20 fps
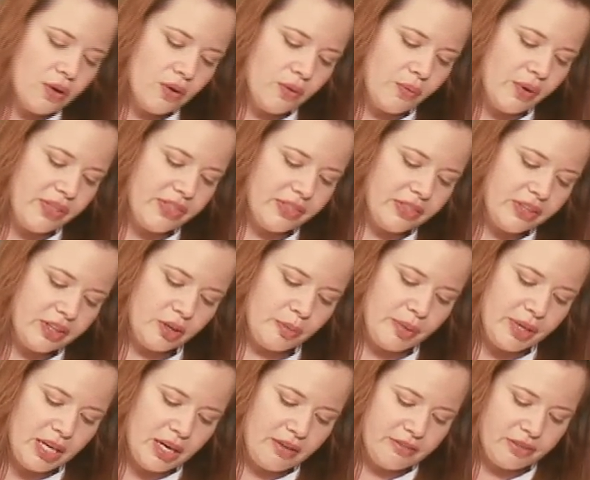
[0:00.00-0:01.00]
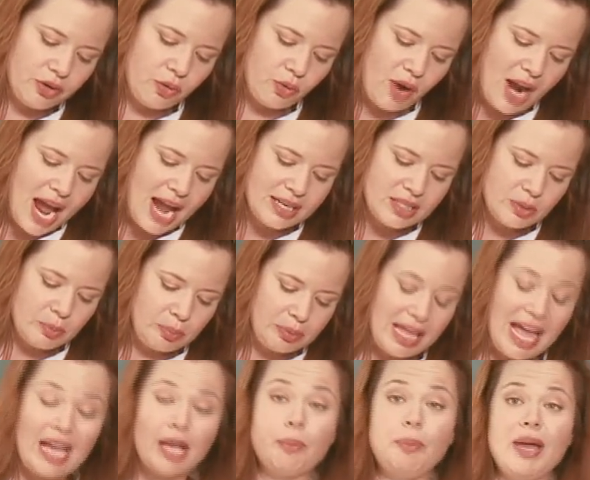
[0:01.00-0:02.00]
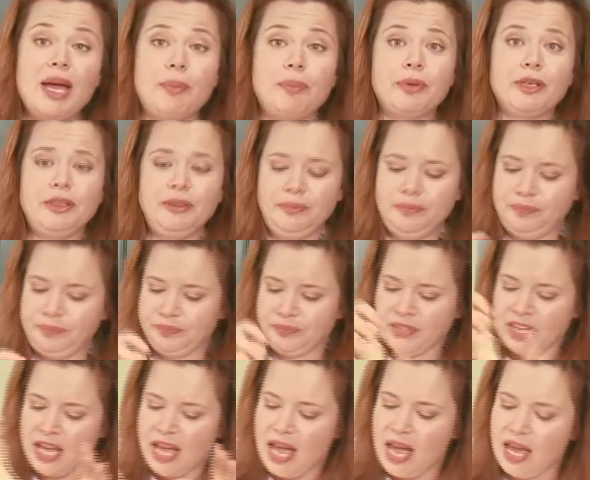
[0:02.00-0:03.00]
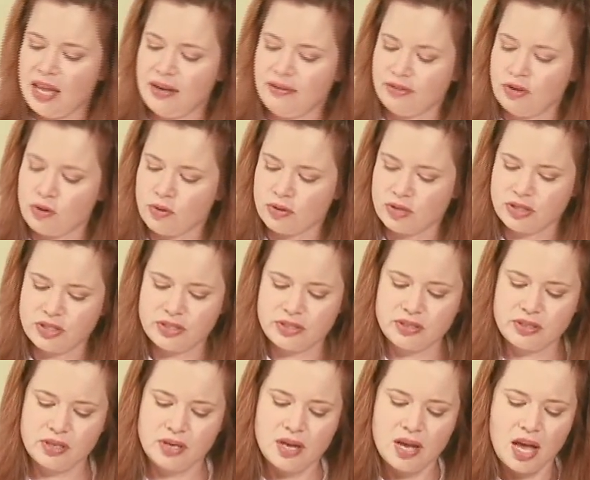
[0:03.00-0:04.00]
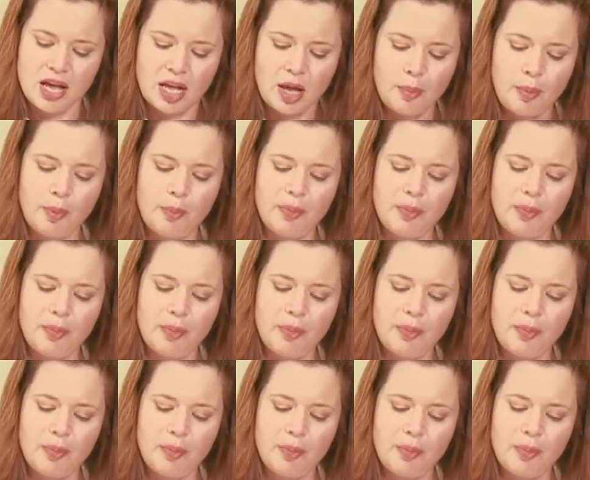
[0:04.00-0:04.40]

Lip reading: with a little bit of cracked black pepper. And, of course, a couple